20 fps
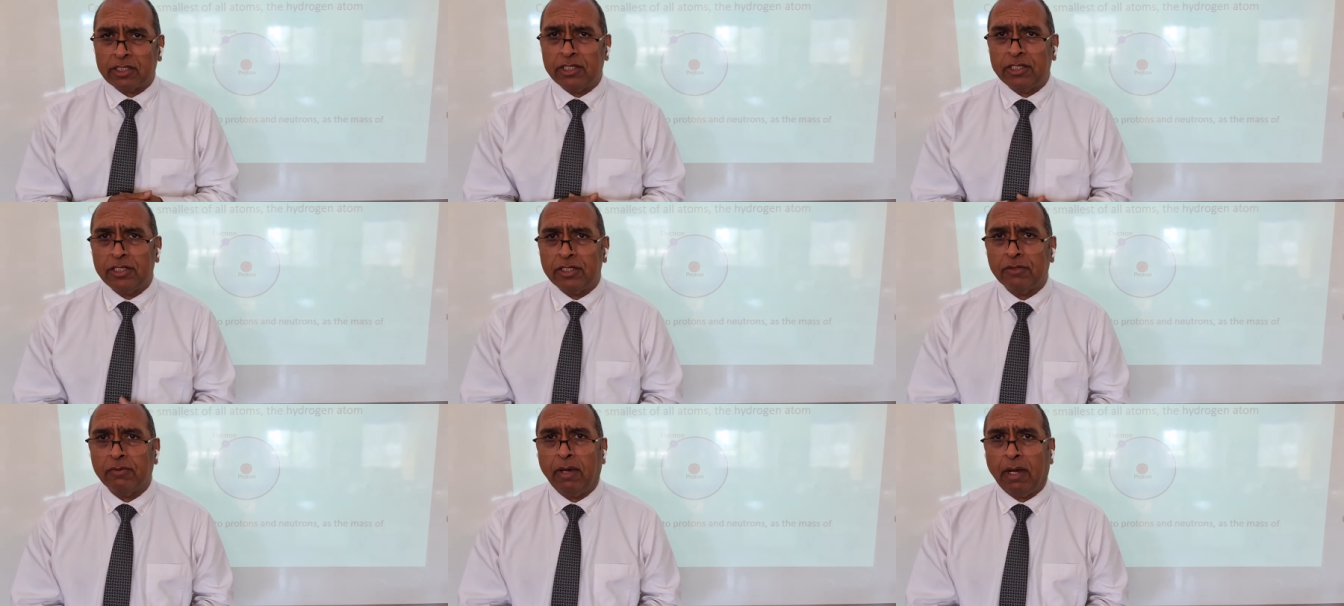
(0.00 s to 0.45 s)

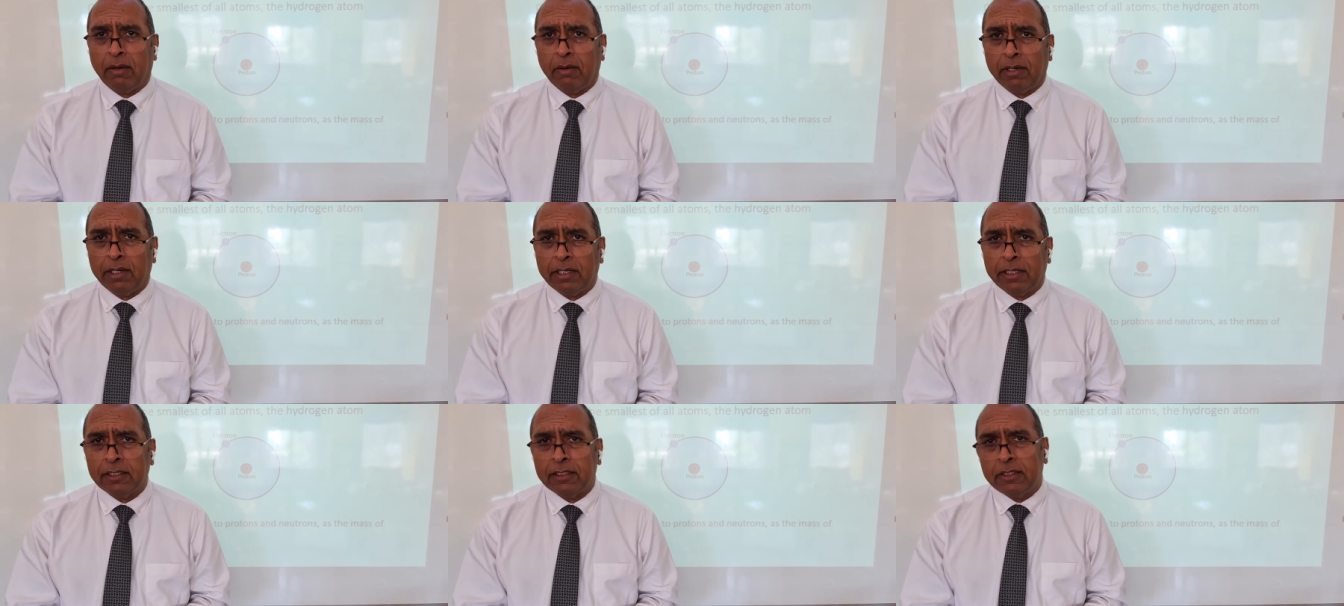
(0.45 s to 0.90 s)
into
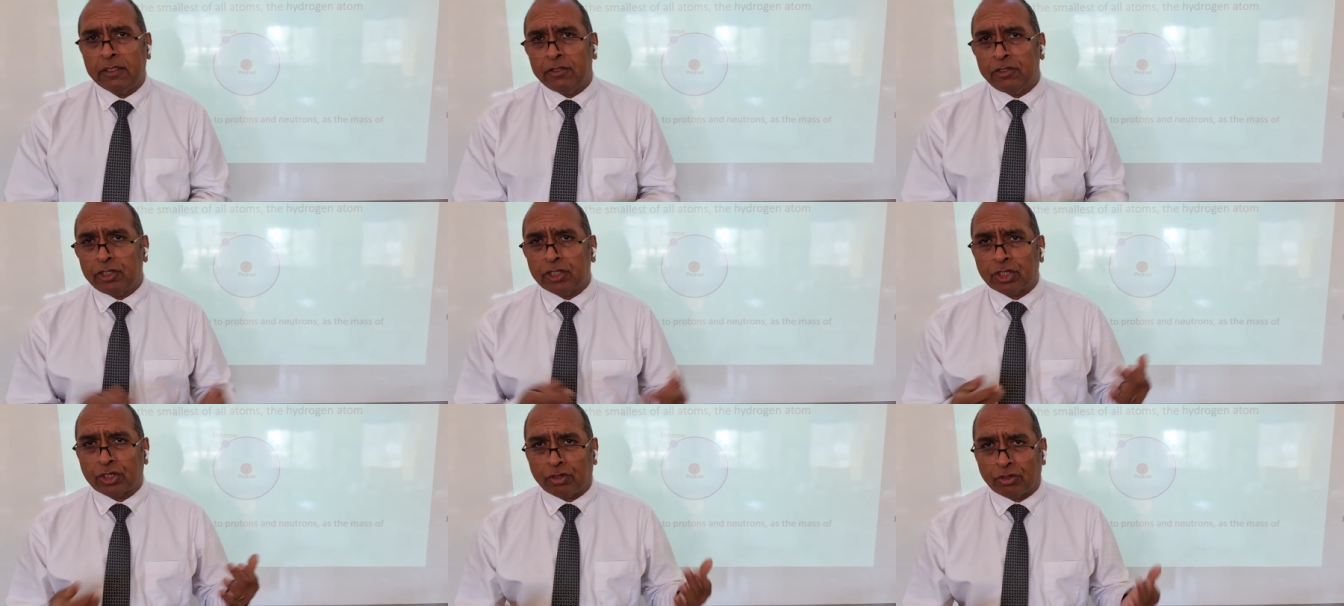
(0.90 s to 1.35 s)
our
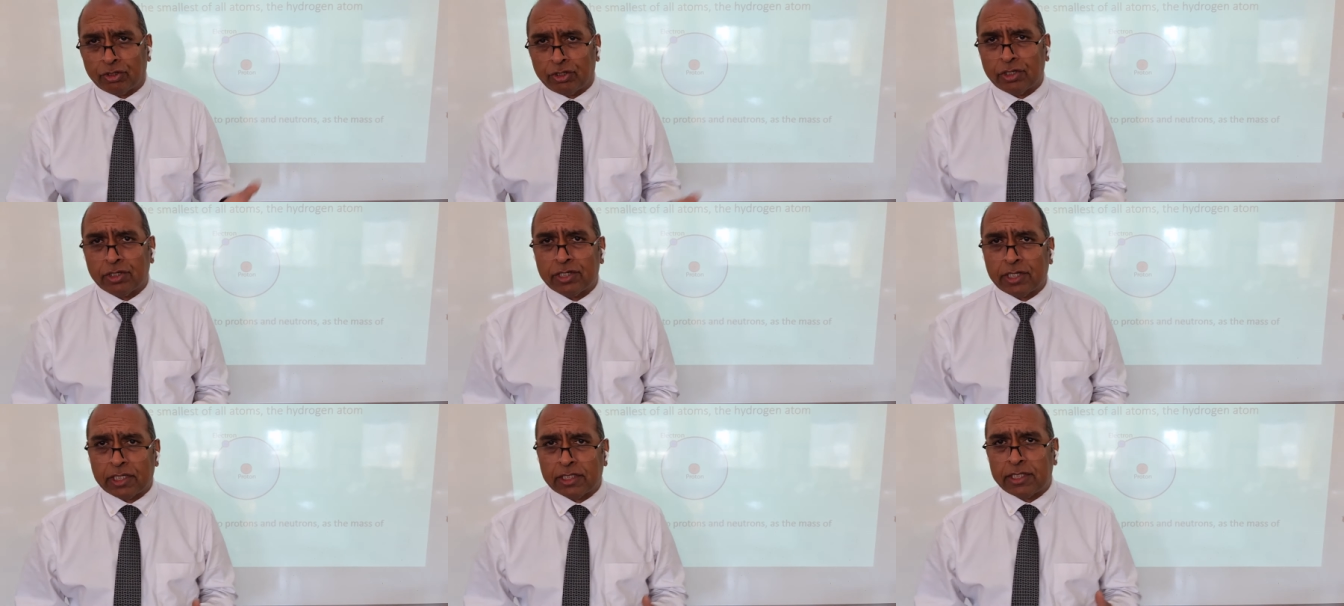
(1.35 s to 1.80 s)

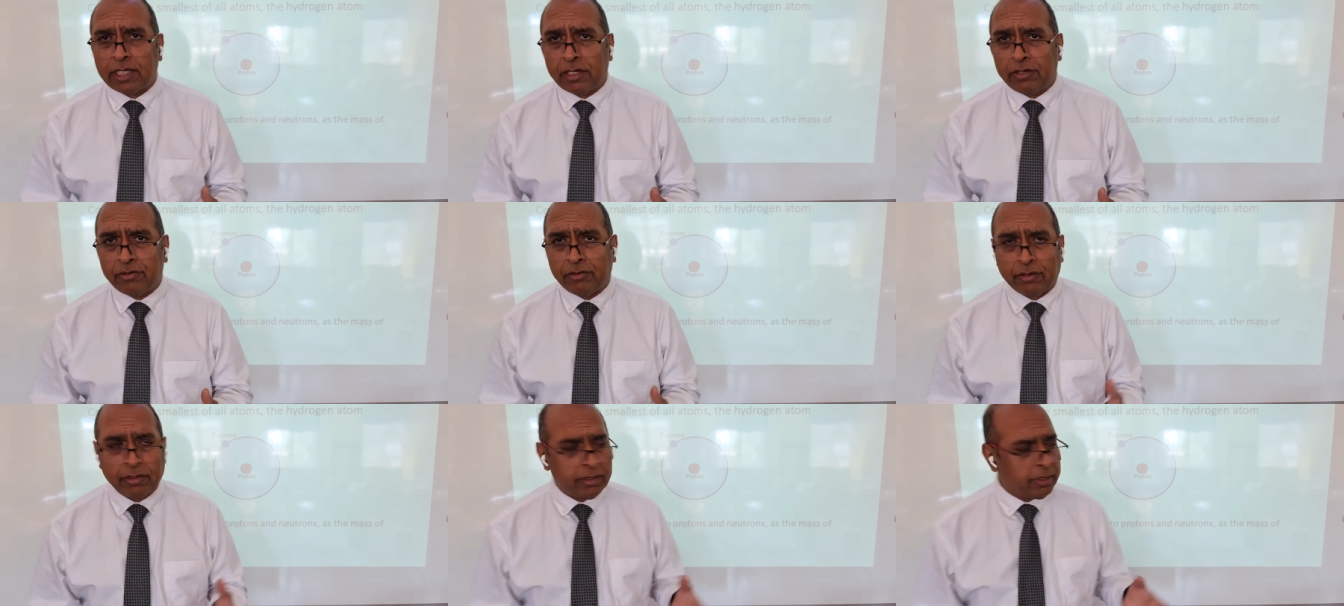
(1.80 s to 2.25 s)
discussions,
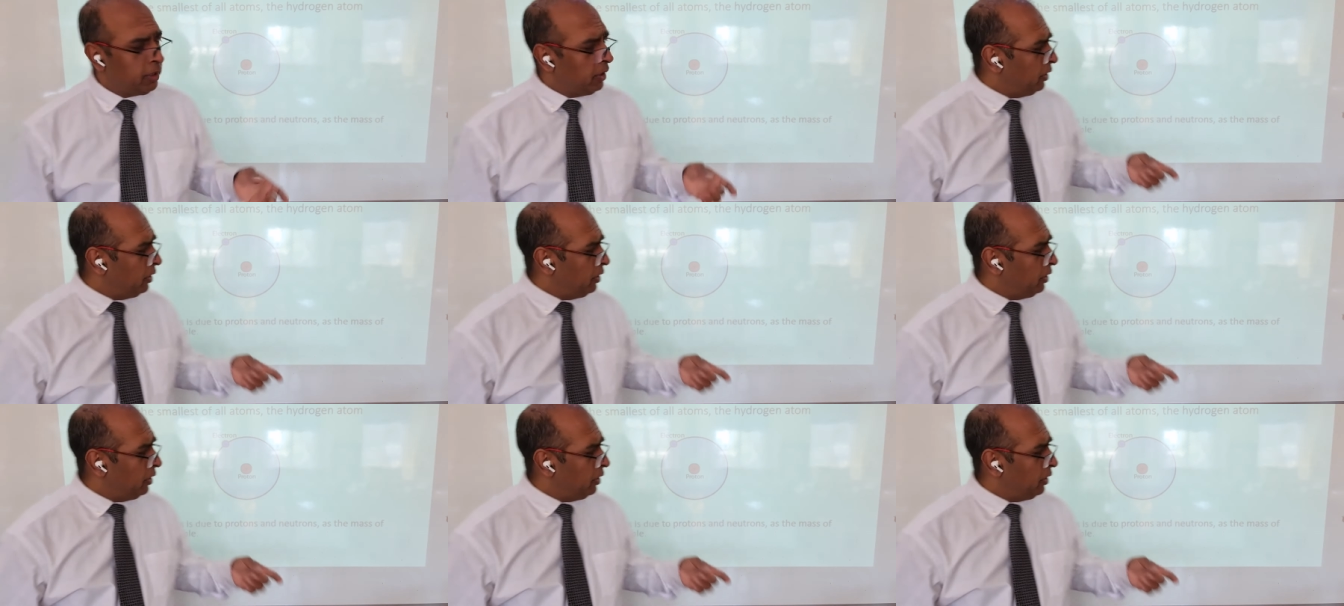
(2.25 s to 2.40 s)
etc.